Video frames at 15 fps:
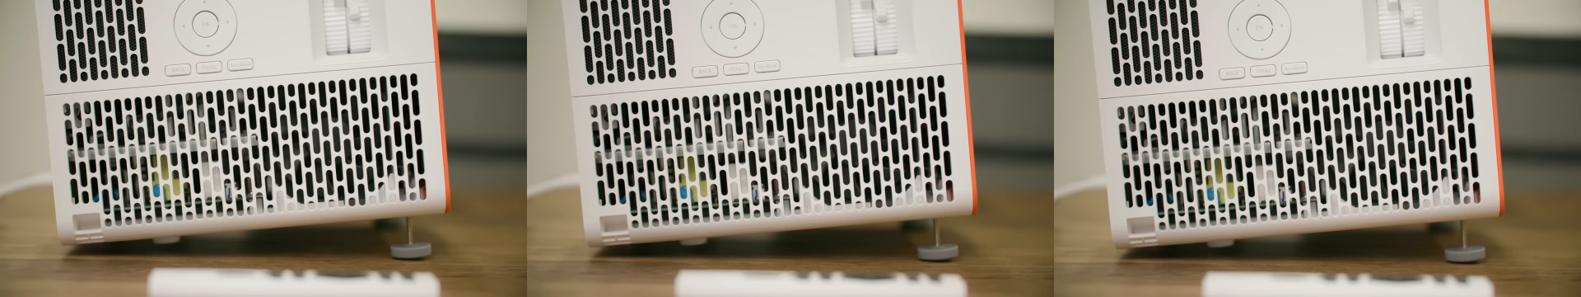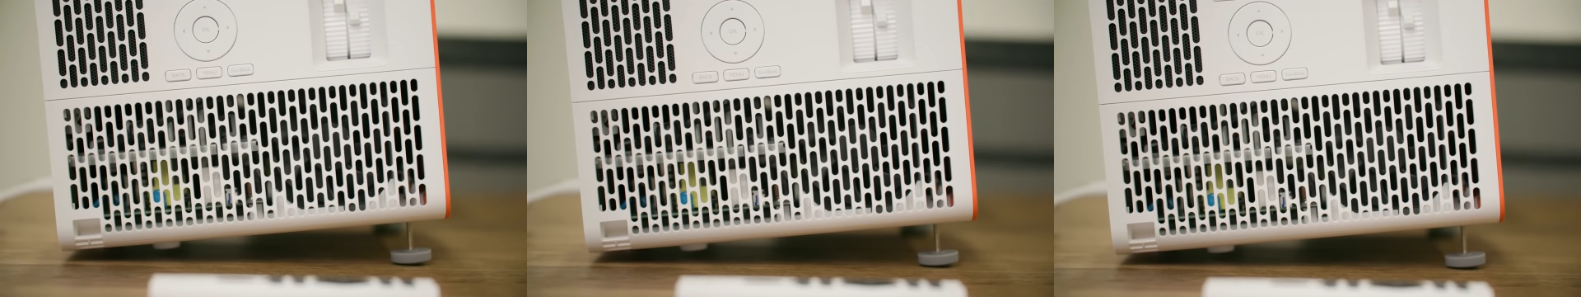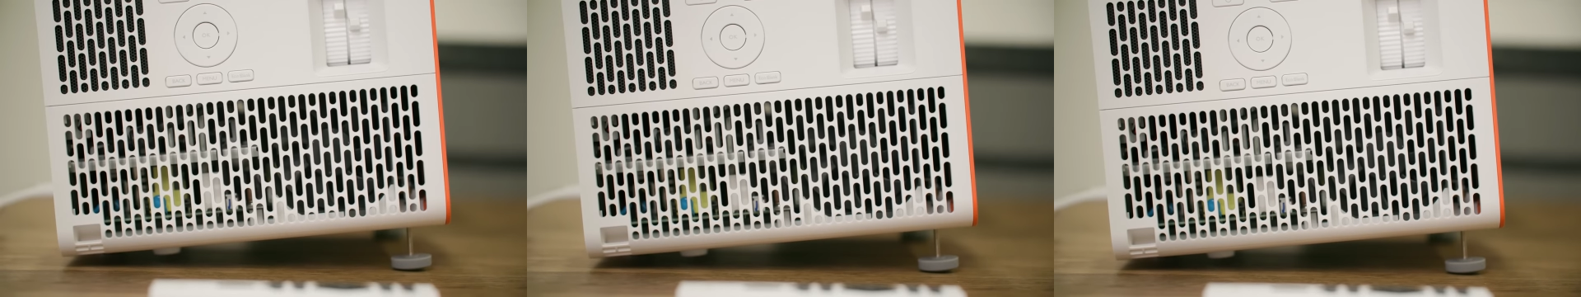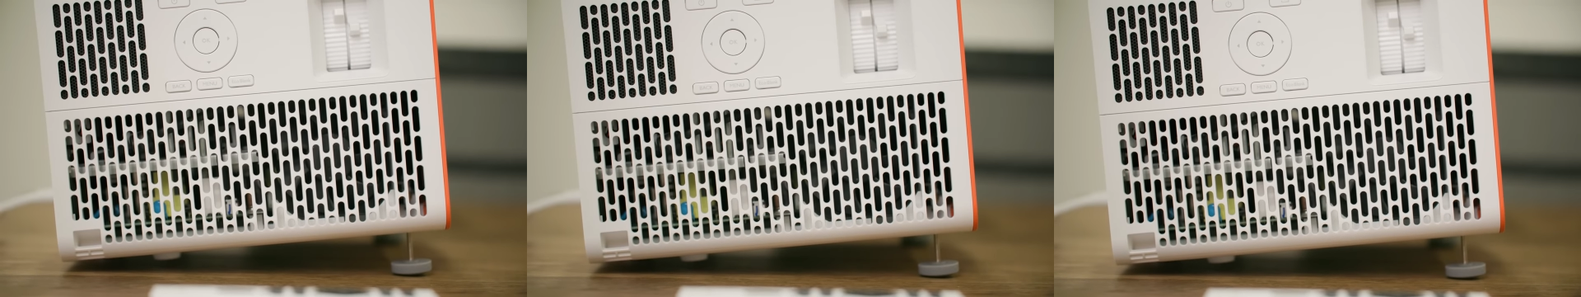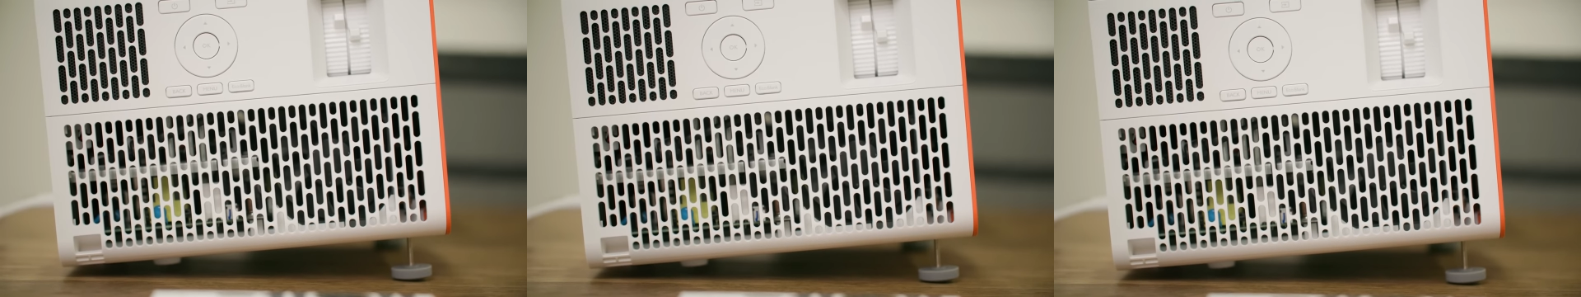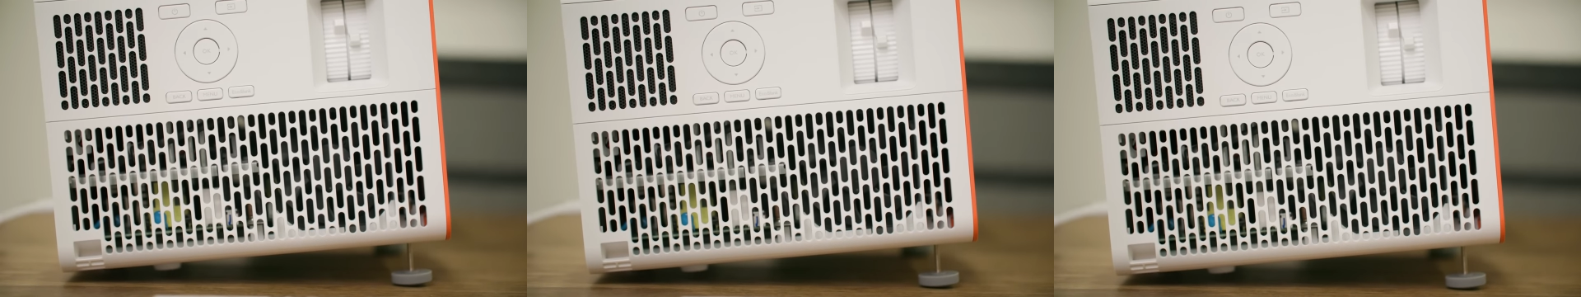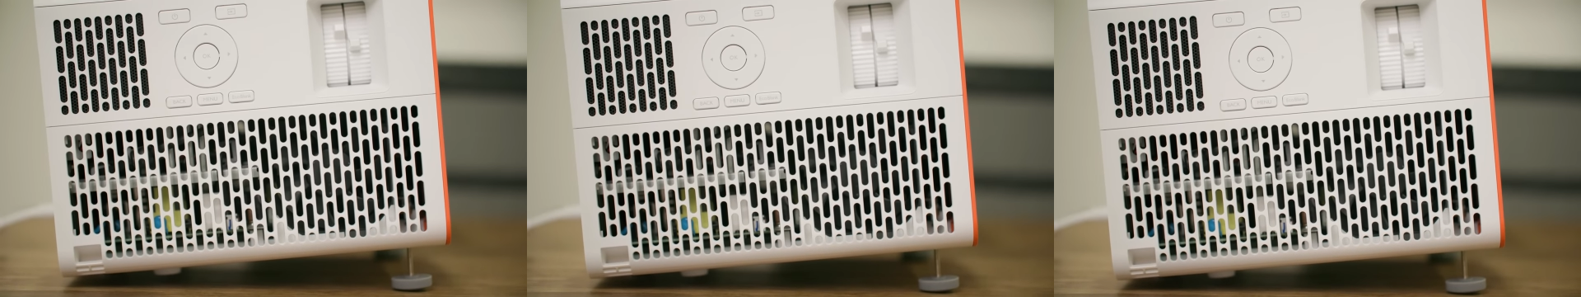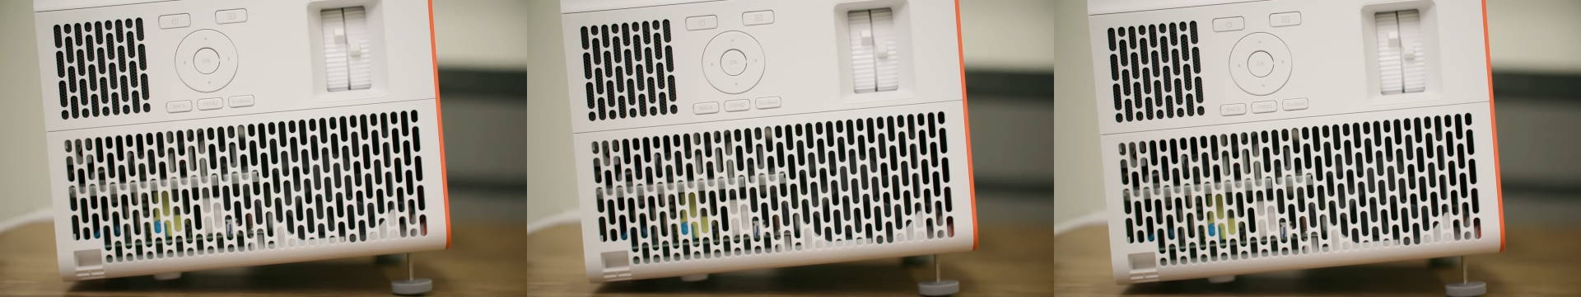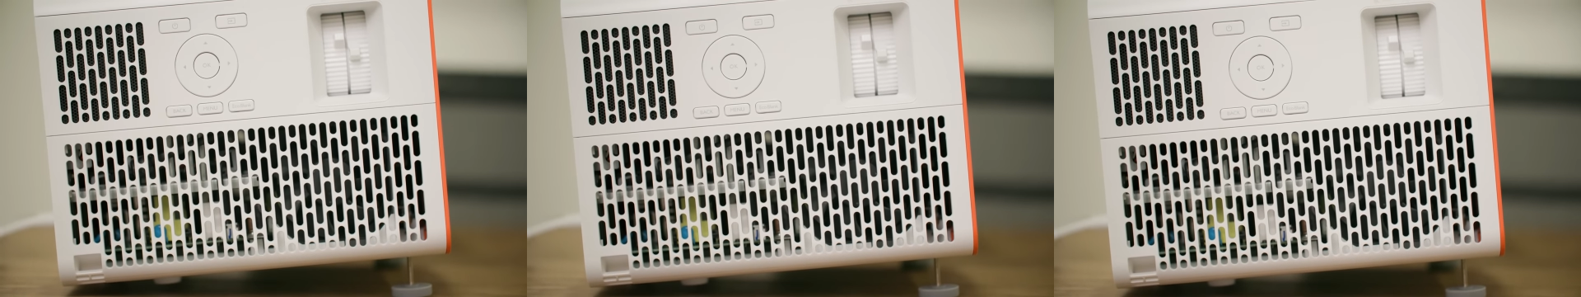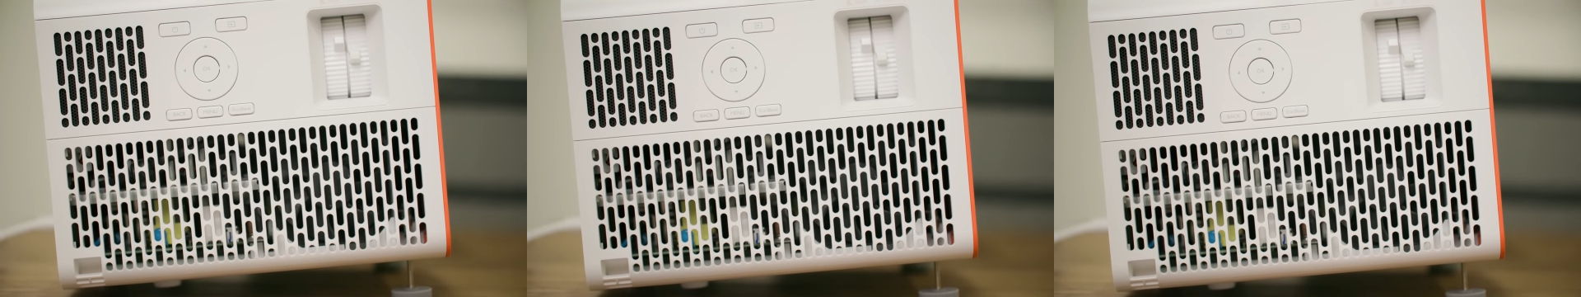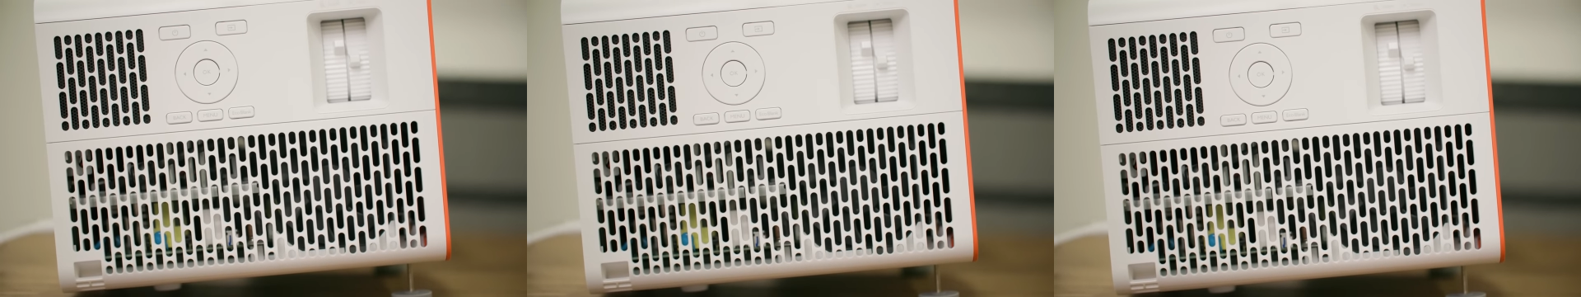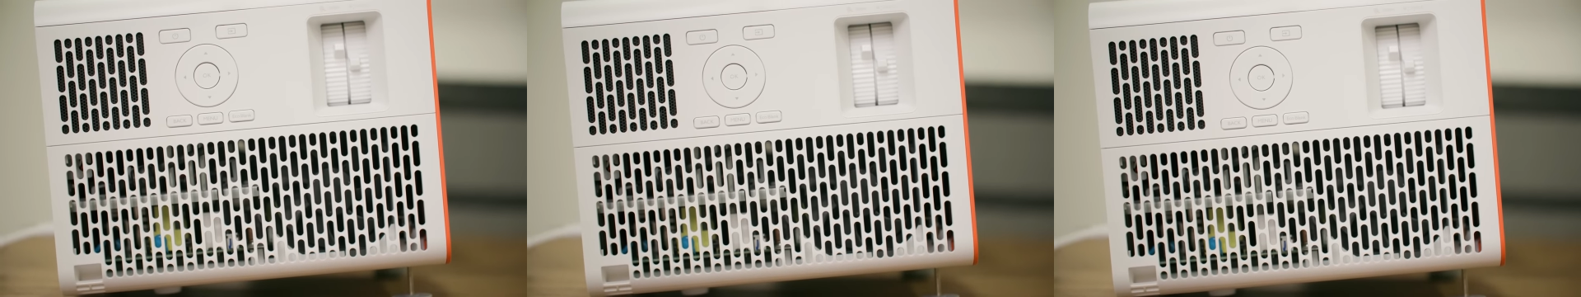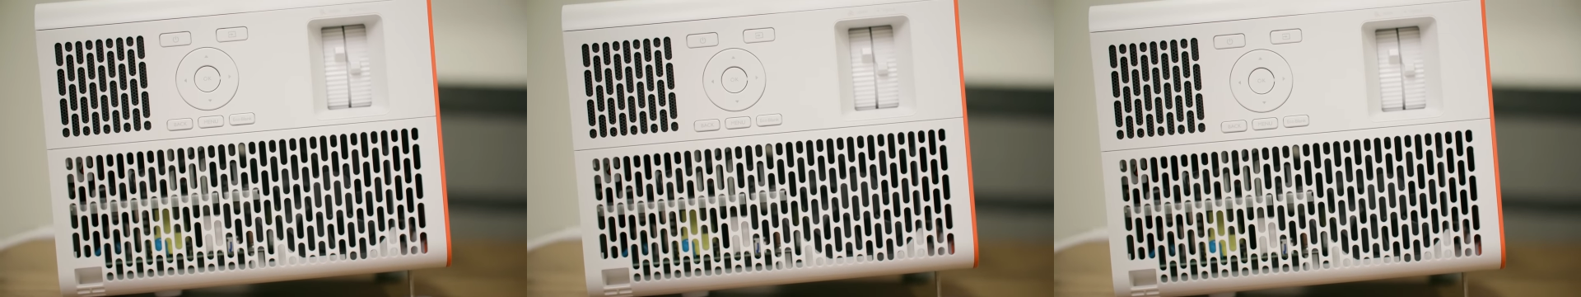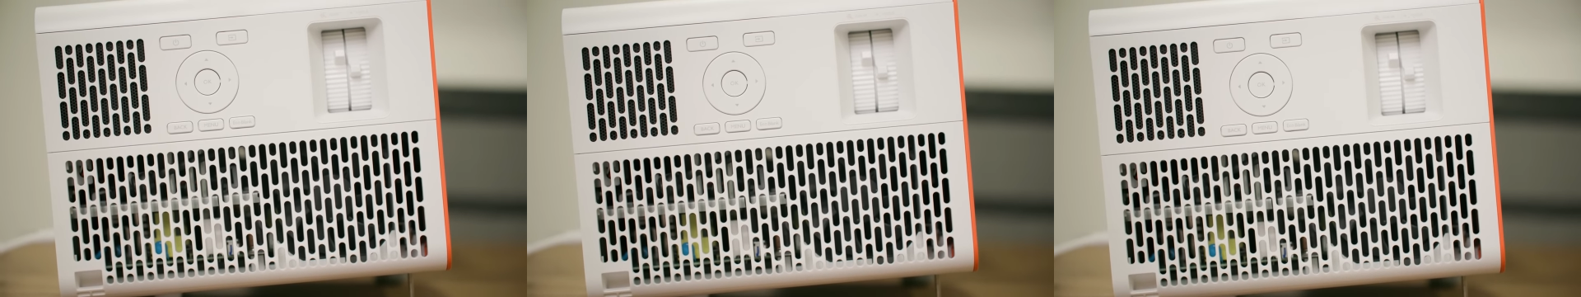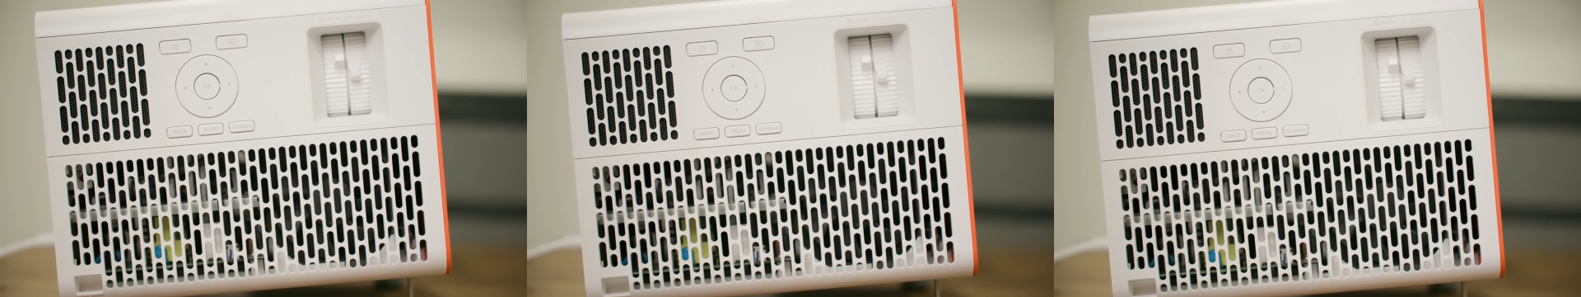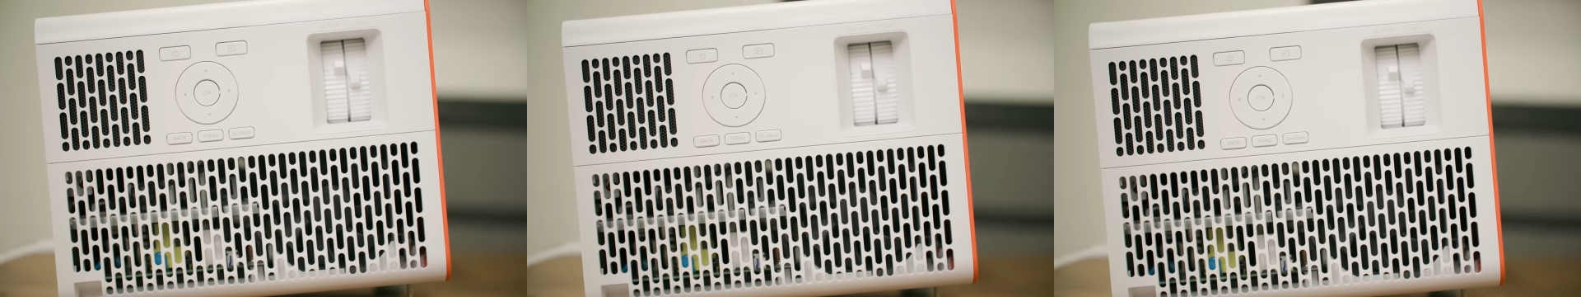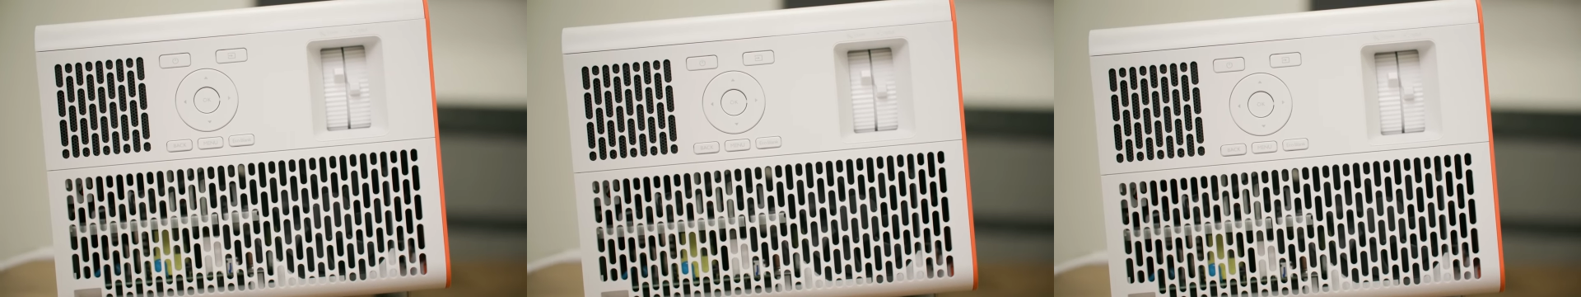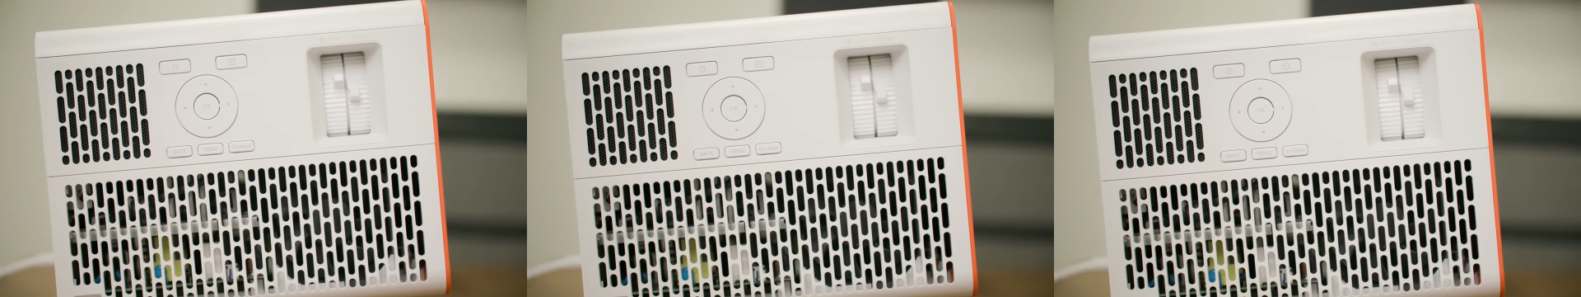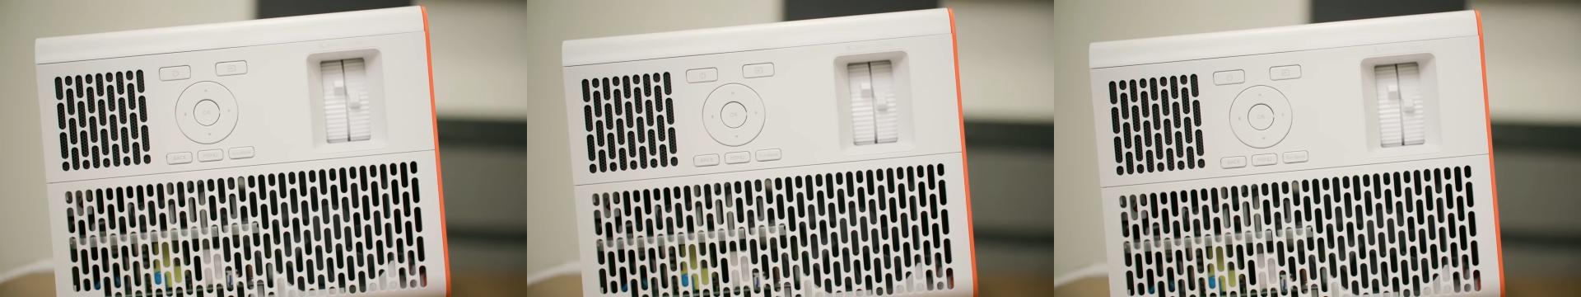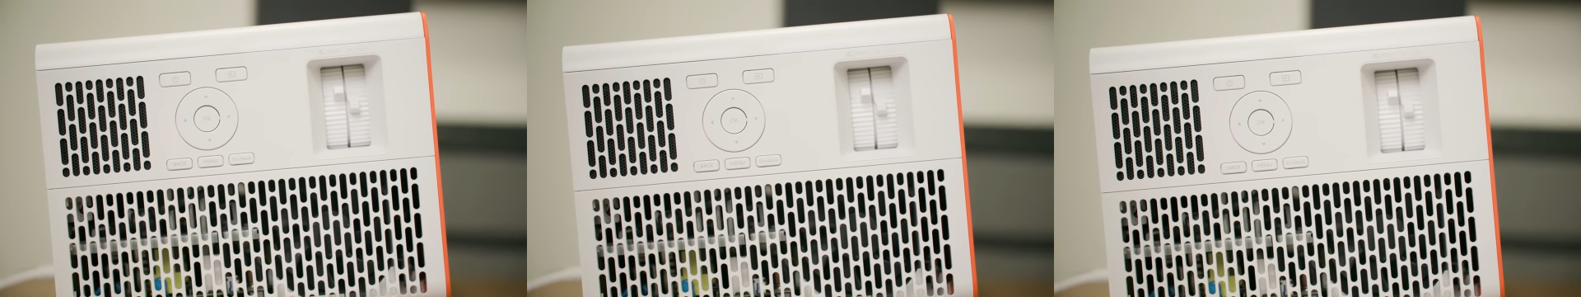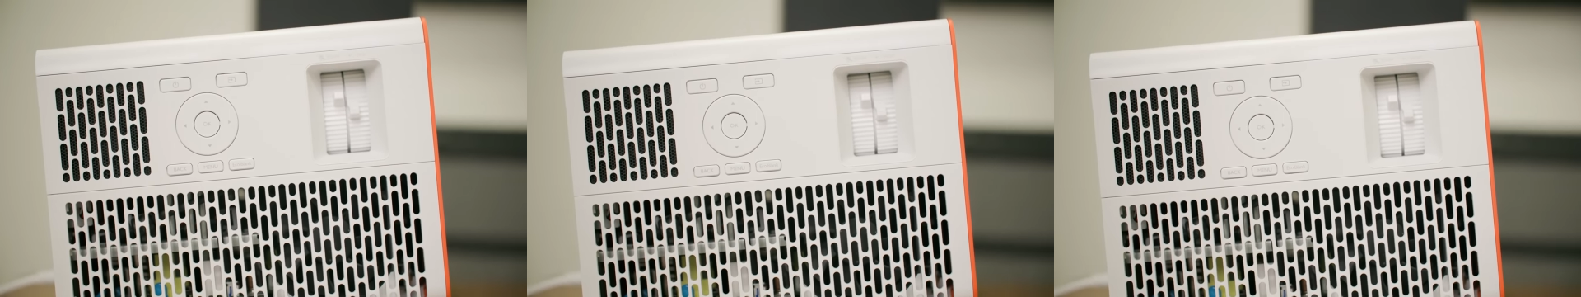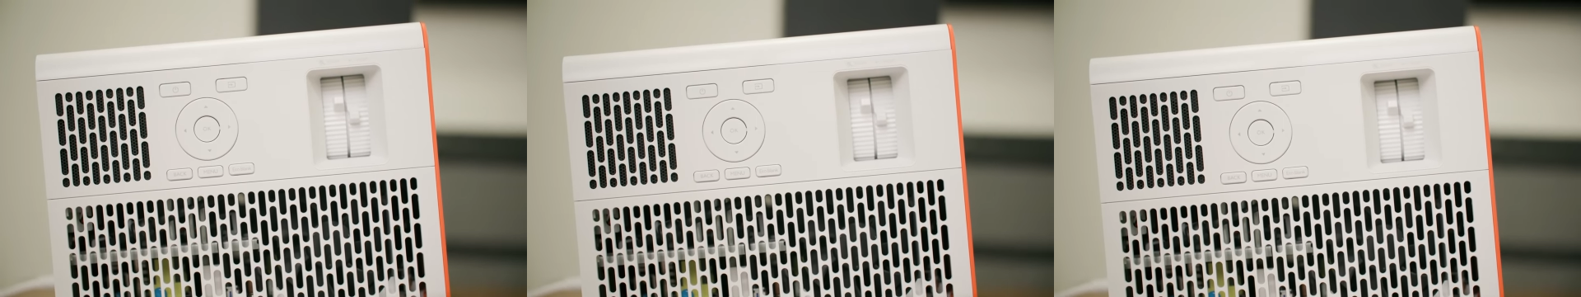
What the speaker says: No face is visible, so there are no lips to read.